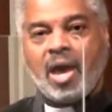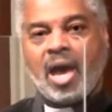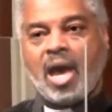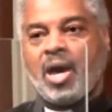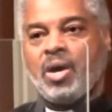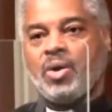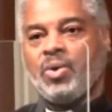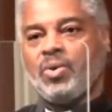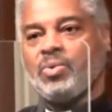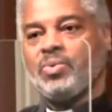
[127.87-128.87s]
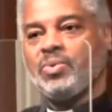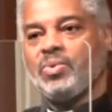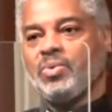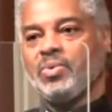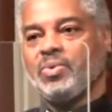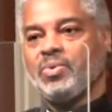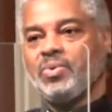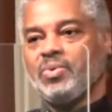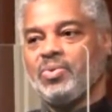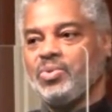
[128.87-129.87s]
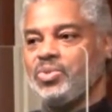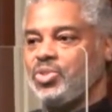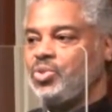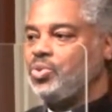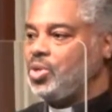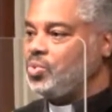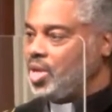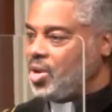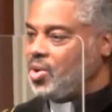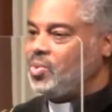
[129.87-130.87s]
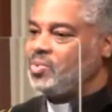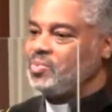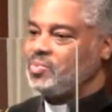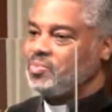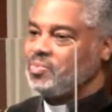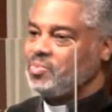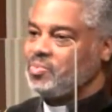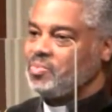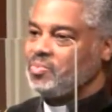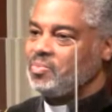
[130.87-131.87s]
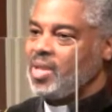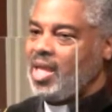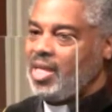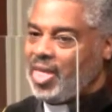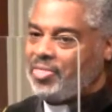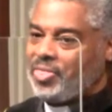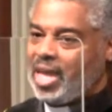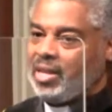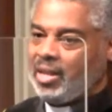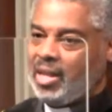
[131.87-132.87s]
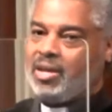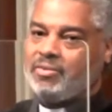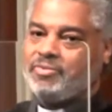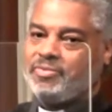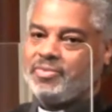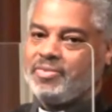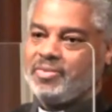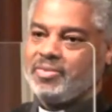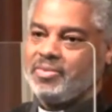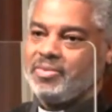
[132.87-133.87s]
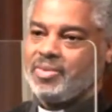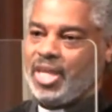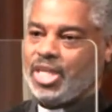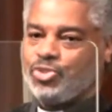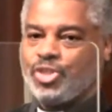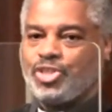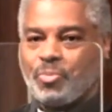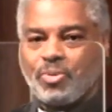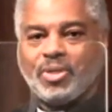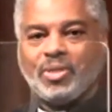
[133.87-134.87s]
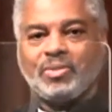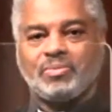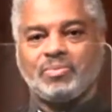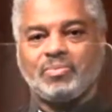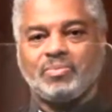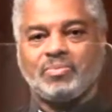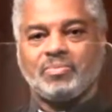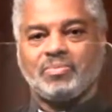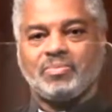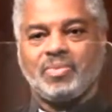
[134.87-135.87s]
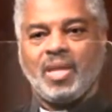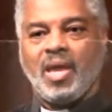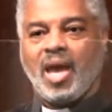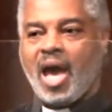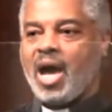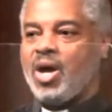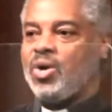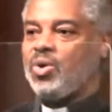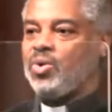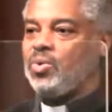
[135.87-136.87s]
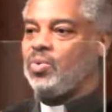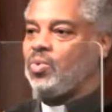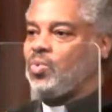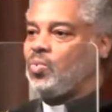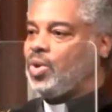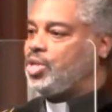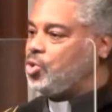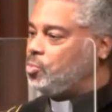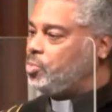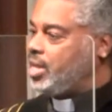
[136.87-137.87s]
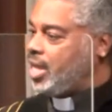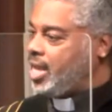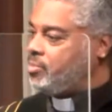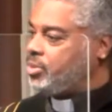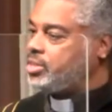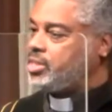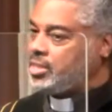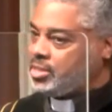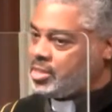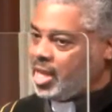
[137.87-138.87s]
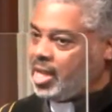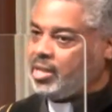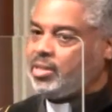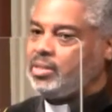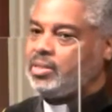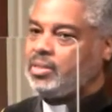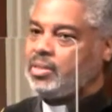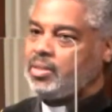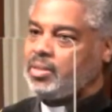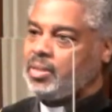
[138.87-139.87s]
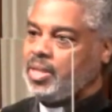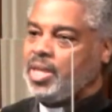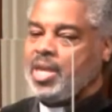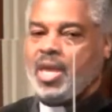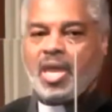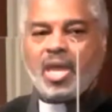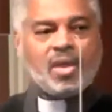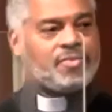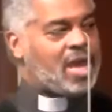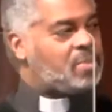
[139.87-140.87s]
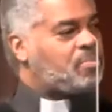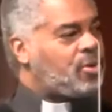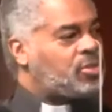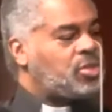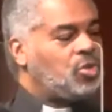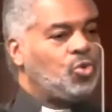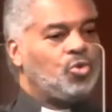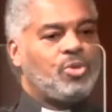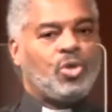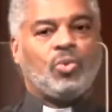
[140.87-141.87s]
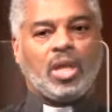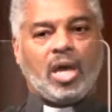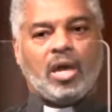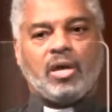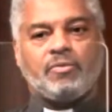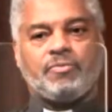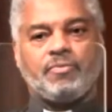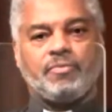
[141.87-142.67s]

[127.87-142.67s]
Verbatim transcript: how do you know that that love is reciprocal? How would you be able to tell if that person whom you love